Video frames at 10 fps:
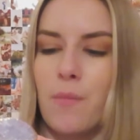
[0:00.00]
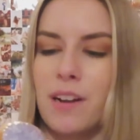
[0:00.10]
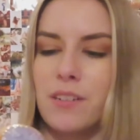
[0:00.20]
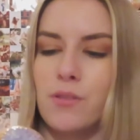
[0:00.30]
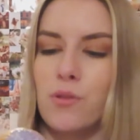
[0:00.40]
go
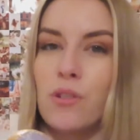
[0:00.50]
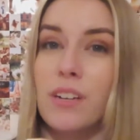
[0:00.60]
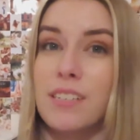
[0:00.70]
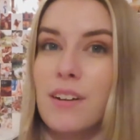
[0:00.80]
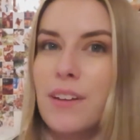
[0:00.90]
back to school
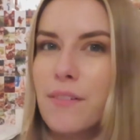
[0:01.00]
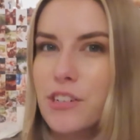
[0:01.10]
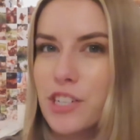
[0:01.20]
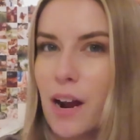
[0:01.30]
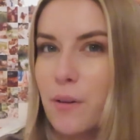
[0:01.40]
because I only have
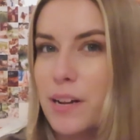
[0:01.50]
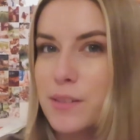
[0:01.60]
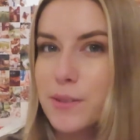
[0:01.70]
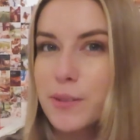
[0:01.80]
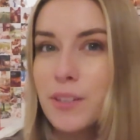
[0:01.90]
a shower
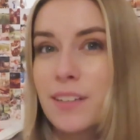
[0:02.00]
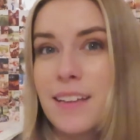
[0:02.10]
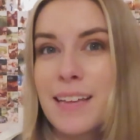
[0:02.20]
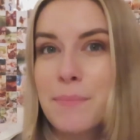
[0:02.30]
at school,